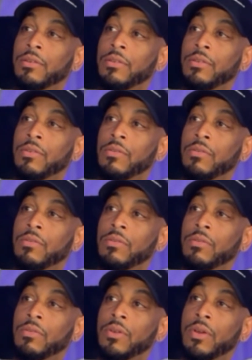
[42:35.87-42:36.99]
you know.
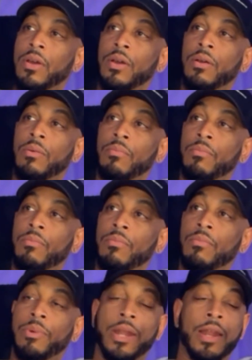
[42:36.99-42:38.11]
Um
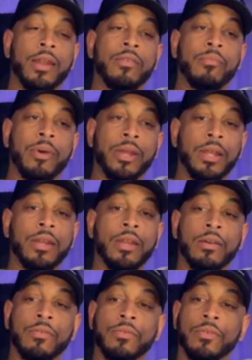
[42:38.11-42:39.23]
but I love money
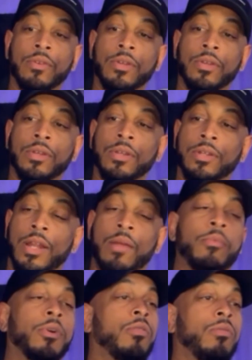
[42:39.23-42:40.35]
enough that
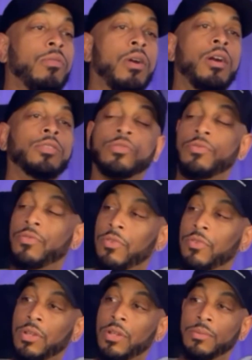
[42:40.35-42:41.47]
I'm gonna go hustle
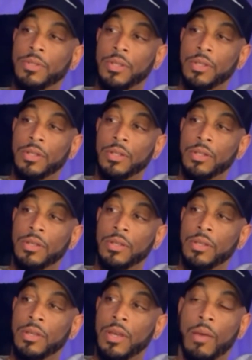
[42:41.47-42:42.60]
for it. You know what I'm saying?
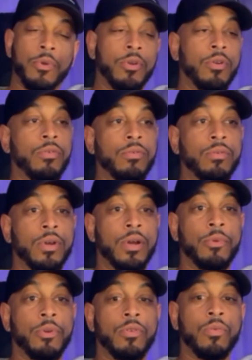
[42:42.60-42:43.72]
I'm gonna
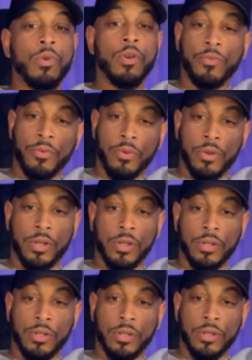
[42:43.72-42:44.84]
go work for it.
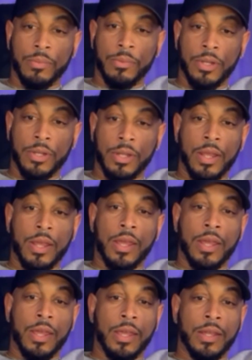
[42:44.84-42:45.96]
You know what I mean?
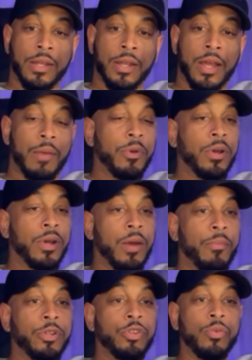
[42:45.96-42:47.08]
And I'm
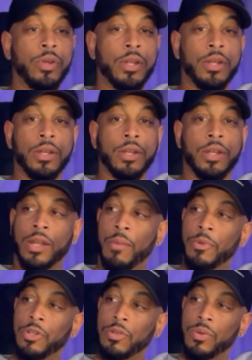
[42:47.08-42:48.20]
gonna do it, and I'm
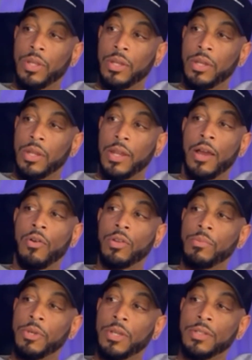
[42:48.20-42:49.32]
gonna do it not
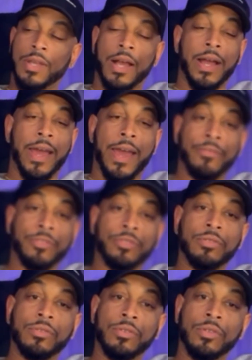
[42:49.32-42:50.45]
only because I have
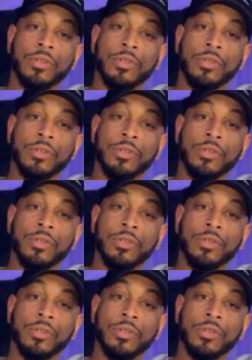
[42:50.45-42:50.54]
to